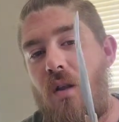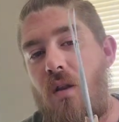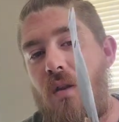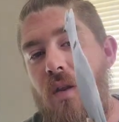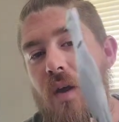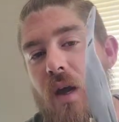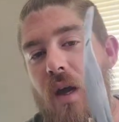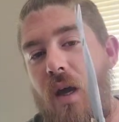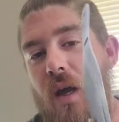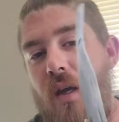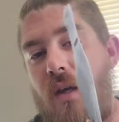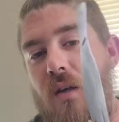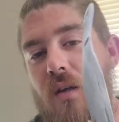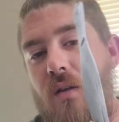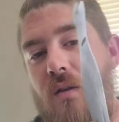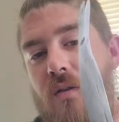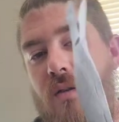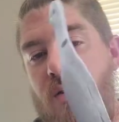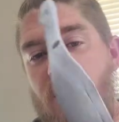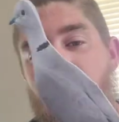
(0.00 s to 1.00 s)

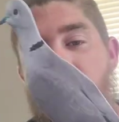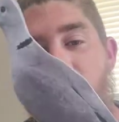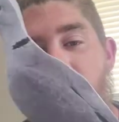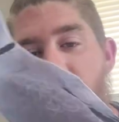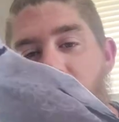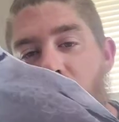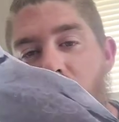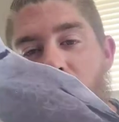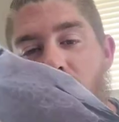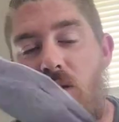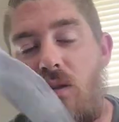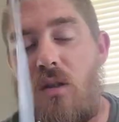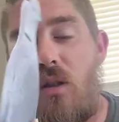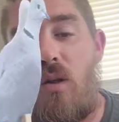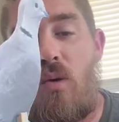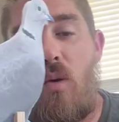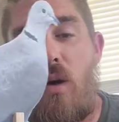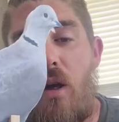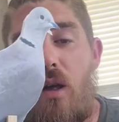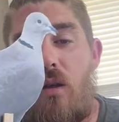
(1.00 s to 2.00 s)
it's a
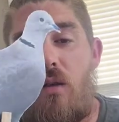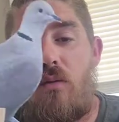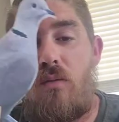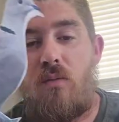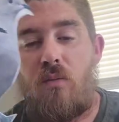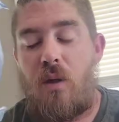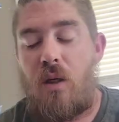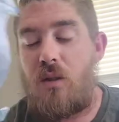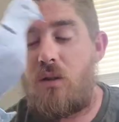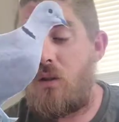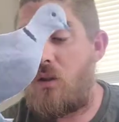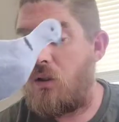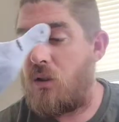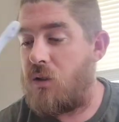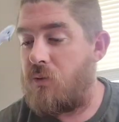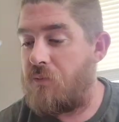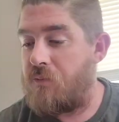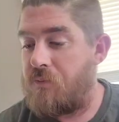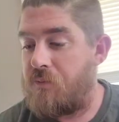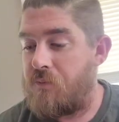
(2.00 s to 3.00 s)
silhouette
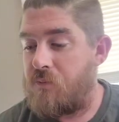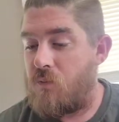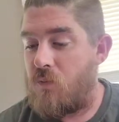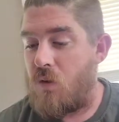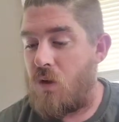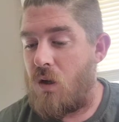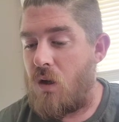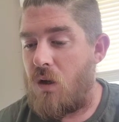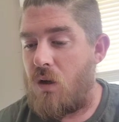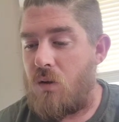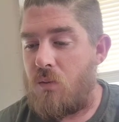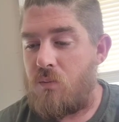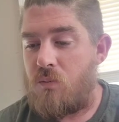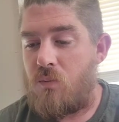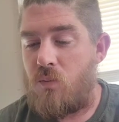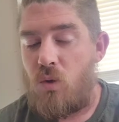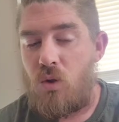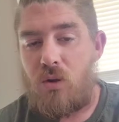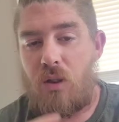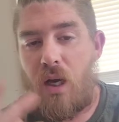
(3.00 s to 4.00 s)
basically.
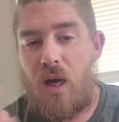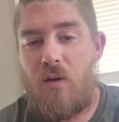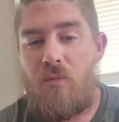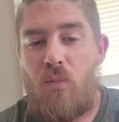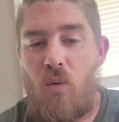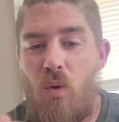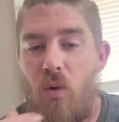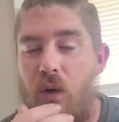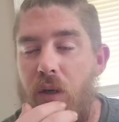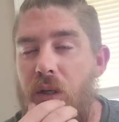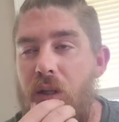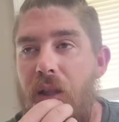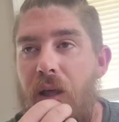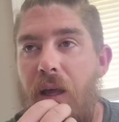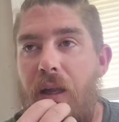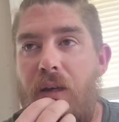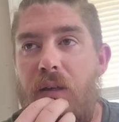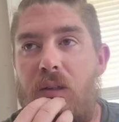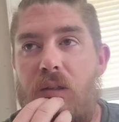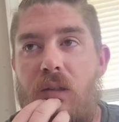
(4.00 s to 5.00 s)
We'll dive more into
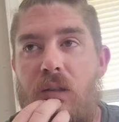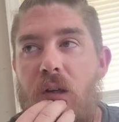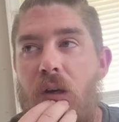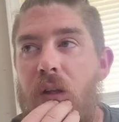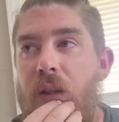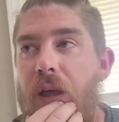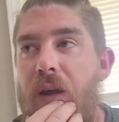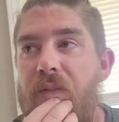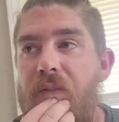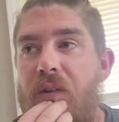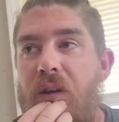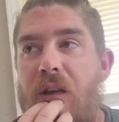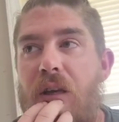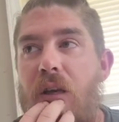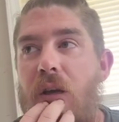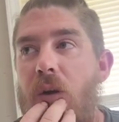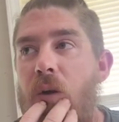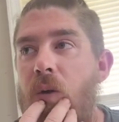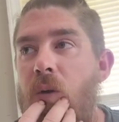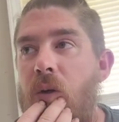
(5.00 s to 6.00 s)
that on that
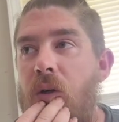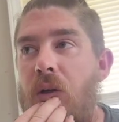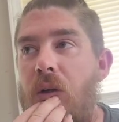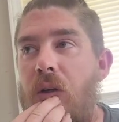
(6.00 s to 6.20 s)
video,